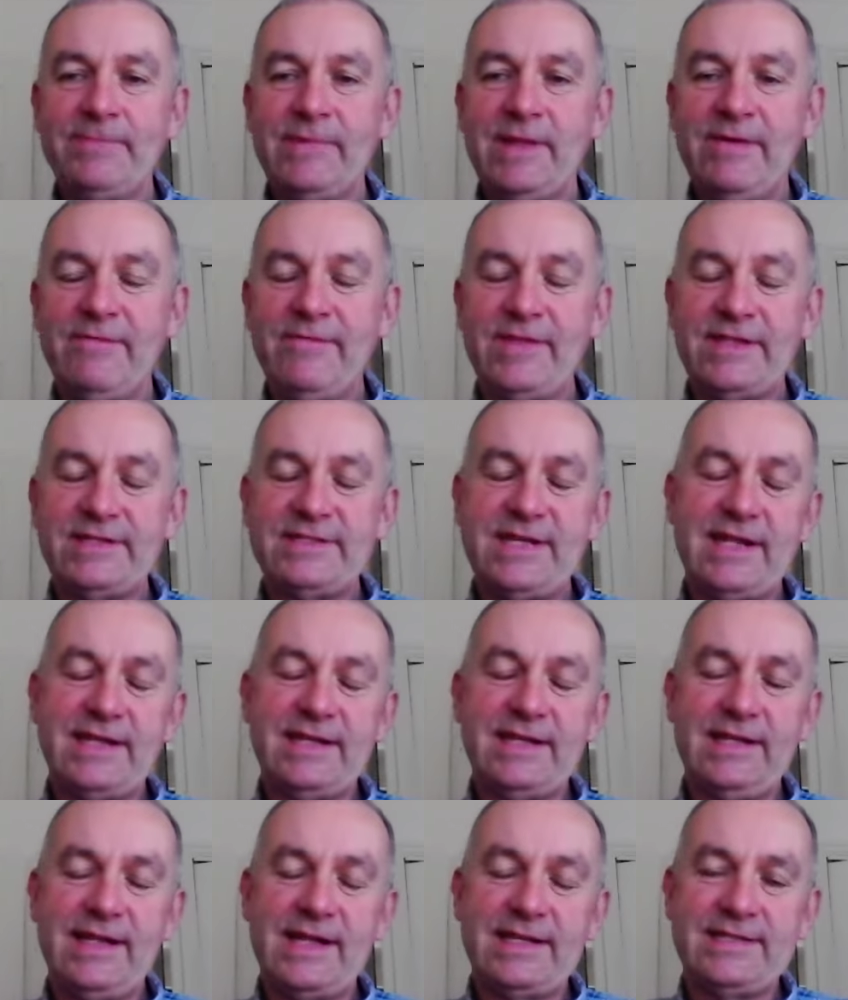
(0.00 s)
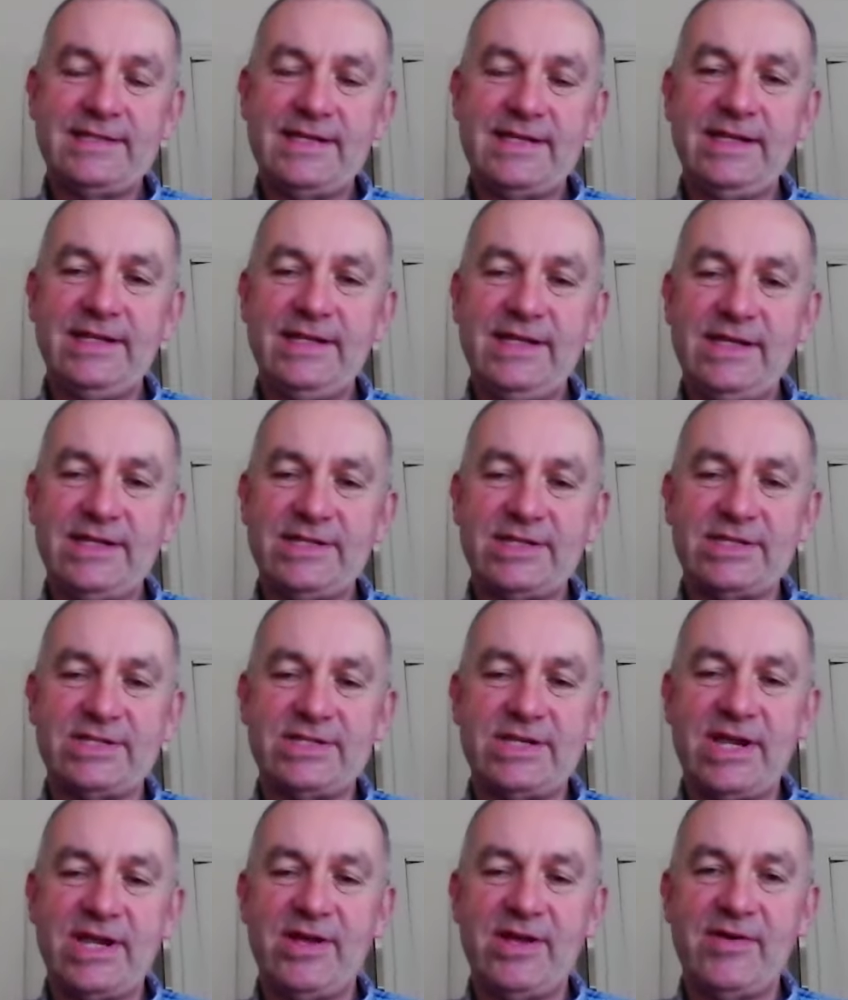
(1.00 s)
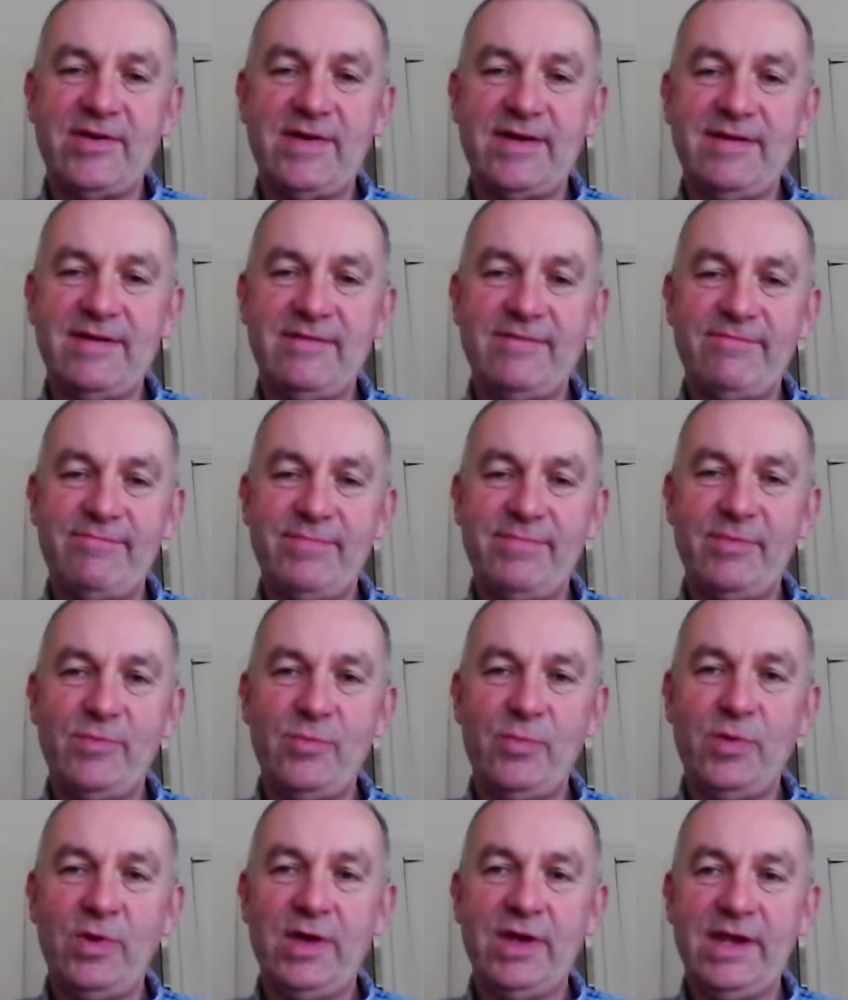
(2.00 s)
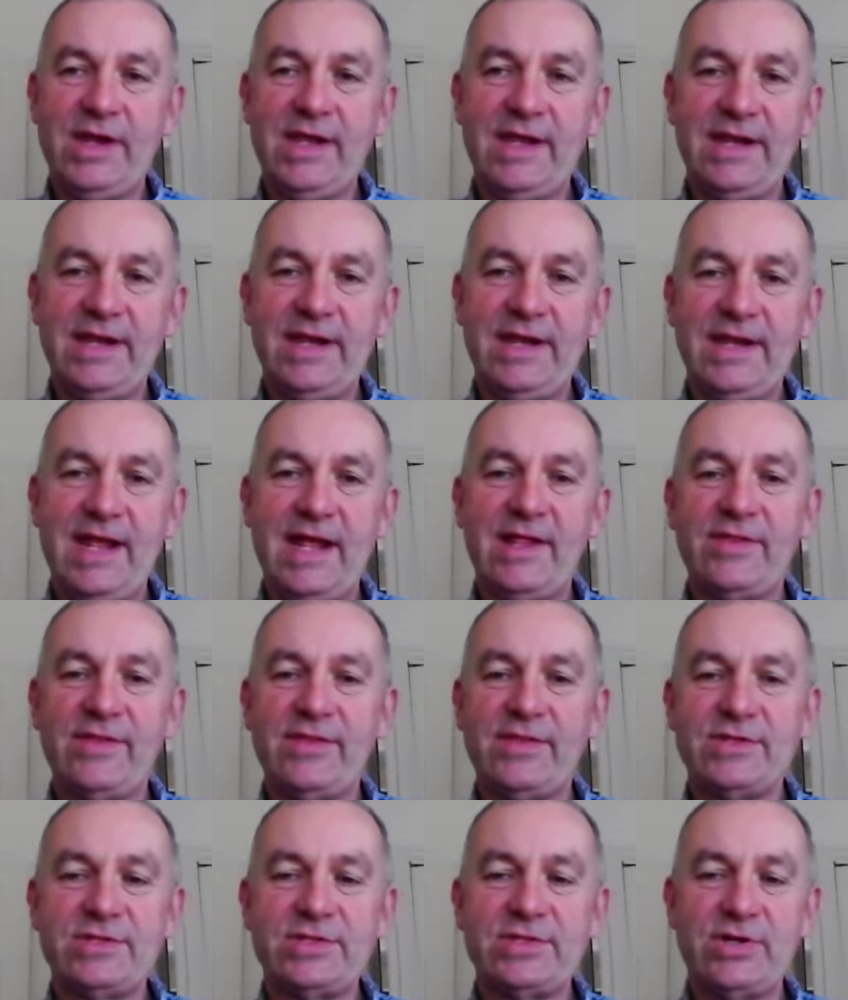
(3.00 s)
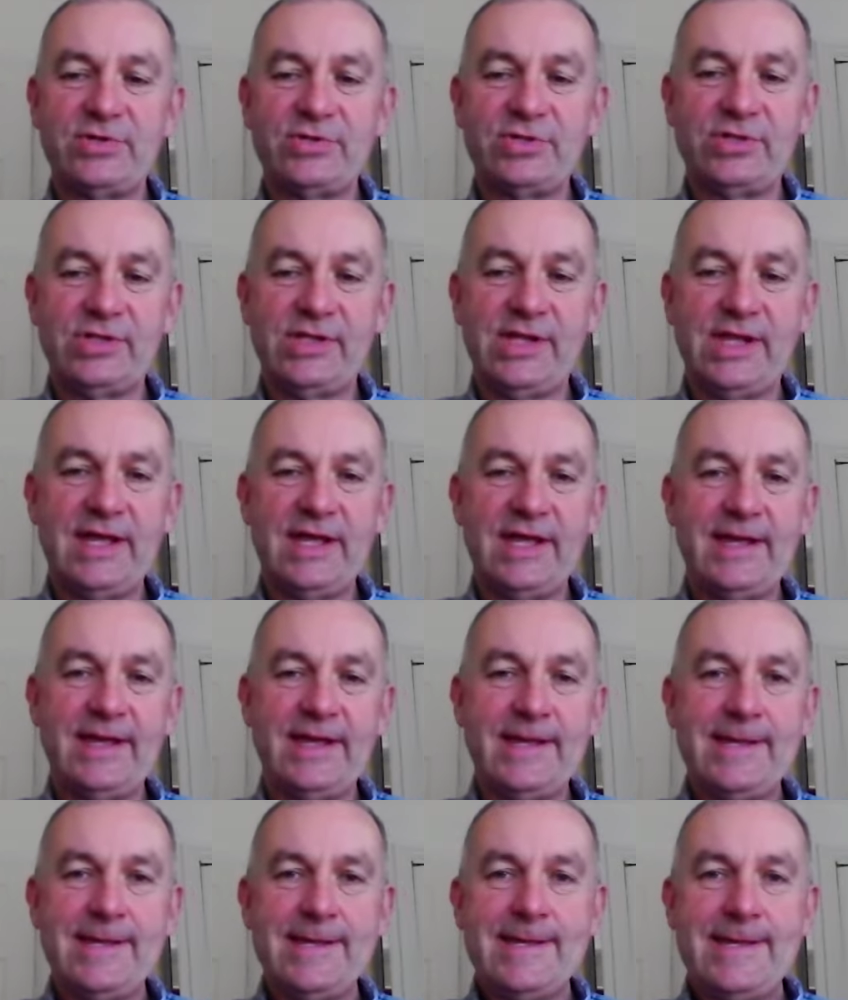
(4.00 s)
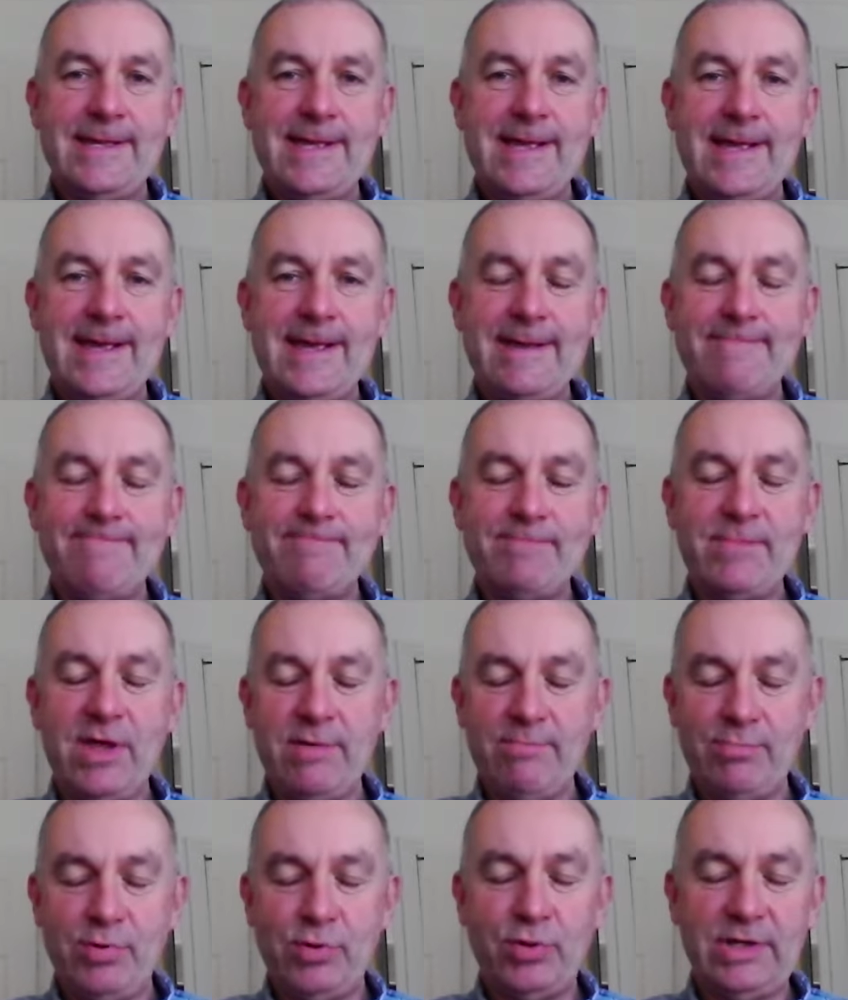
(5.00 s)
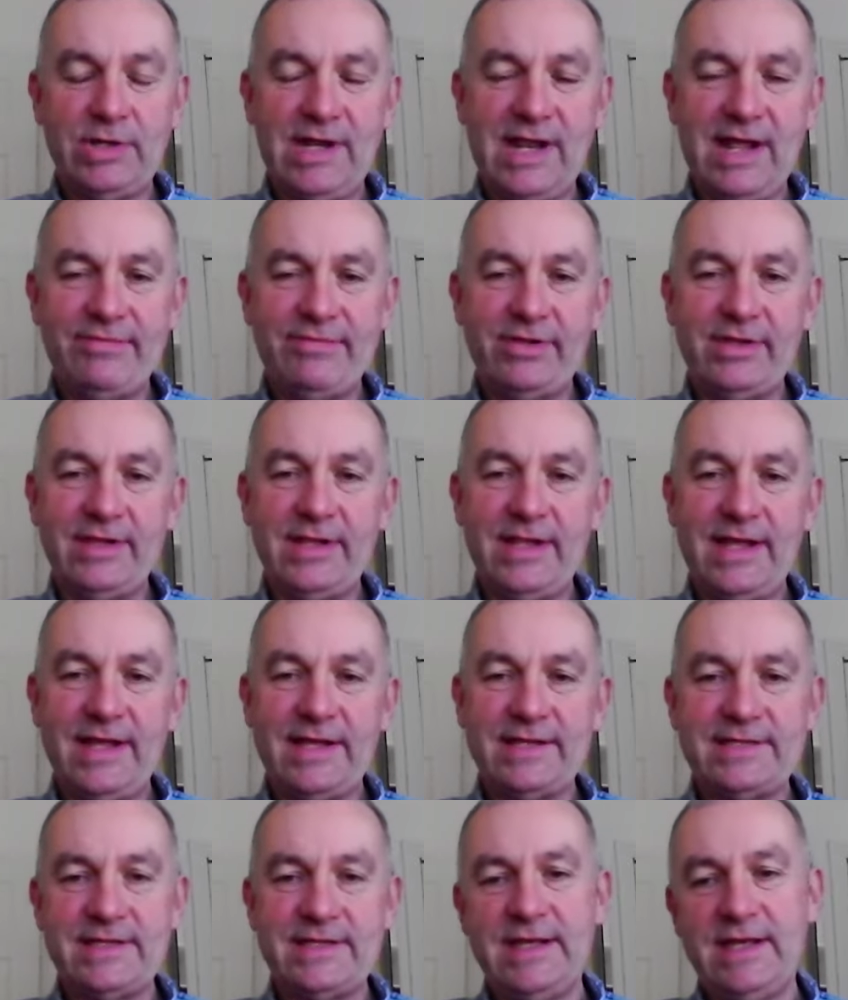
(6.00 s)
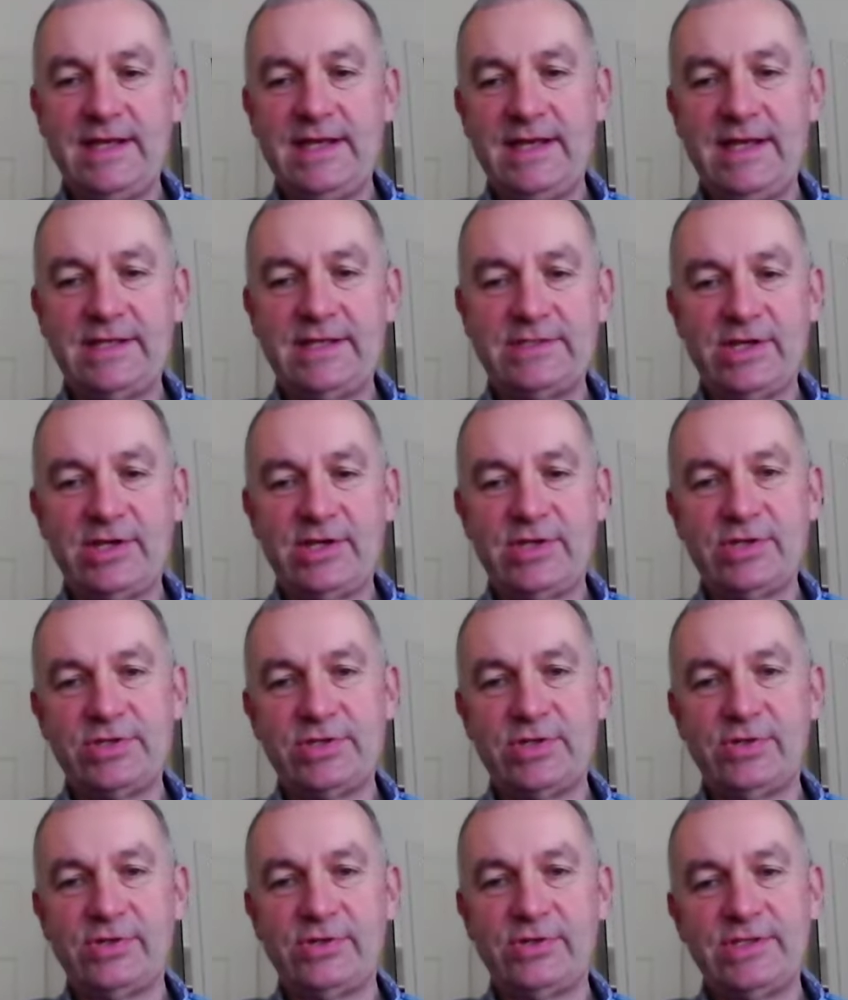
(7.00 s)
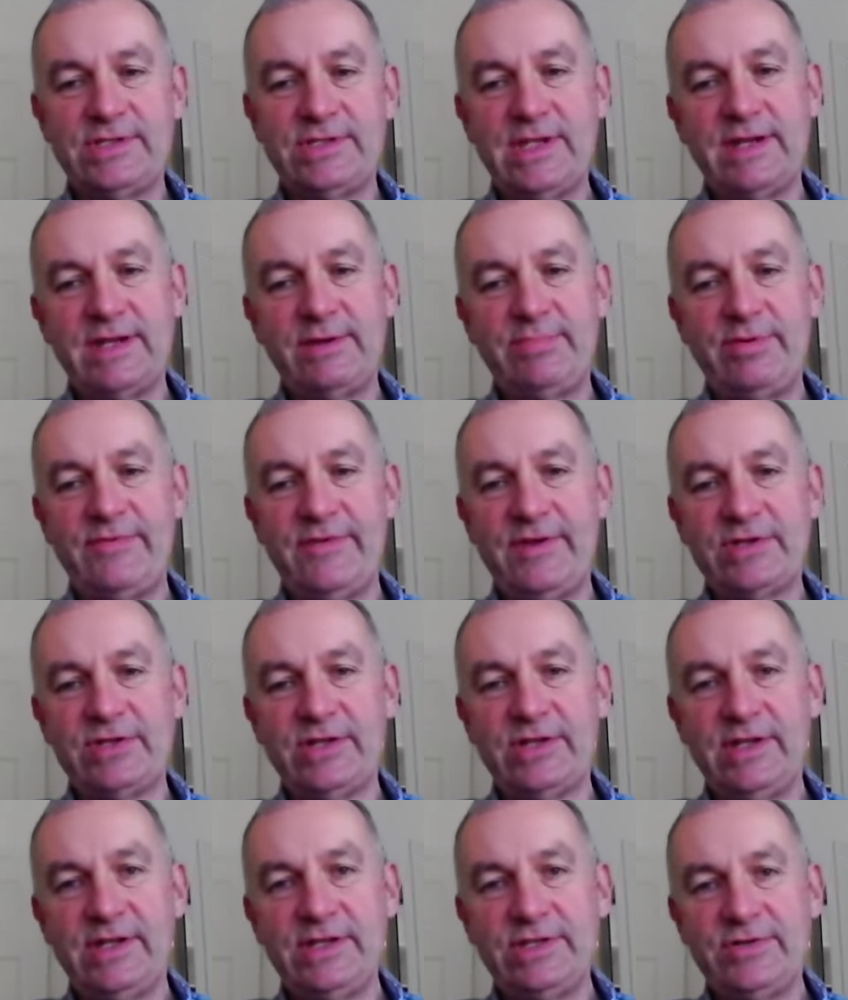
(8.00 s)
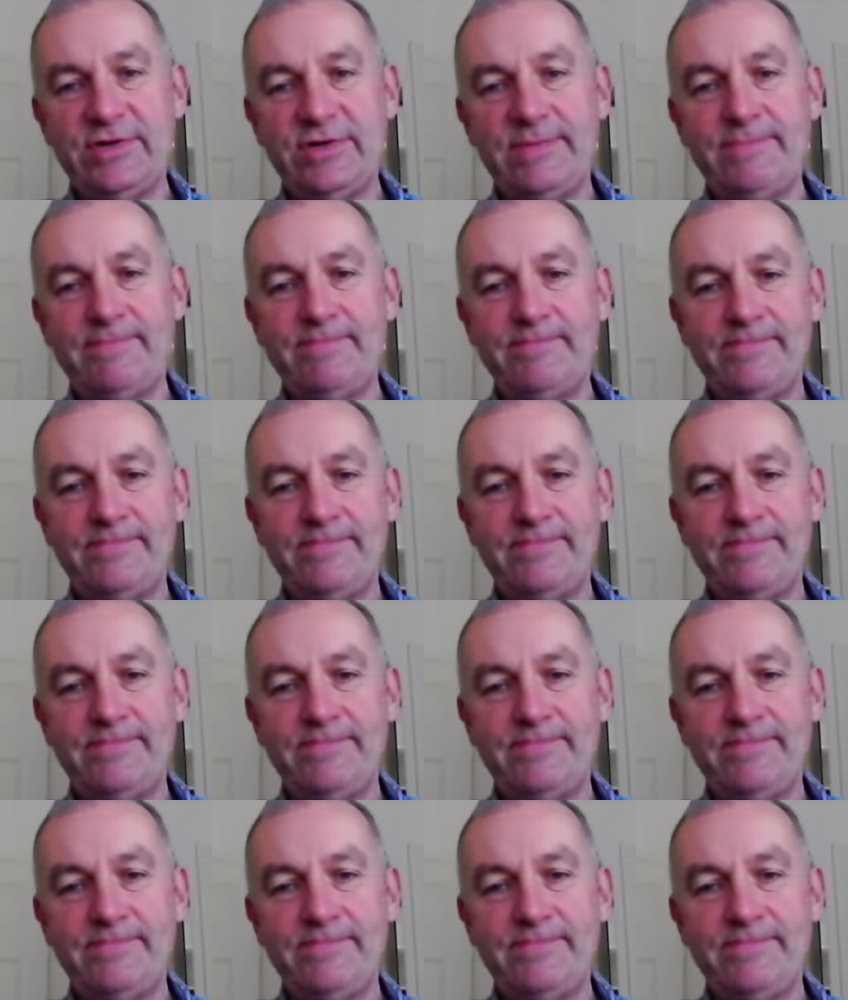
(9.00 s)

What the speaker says: And for the last 10 years or so, I've been working in health and social care at board level as a consultant and a professional interim.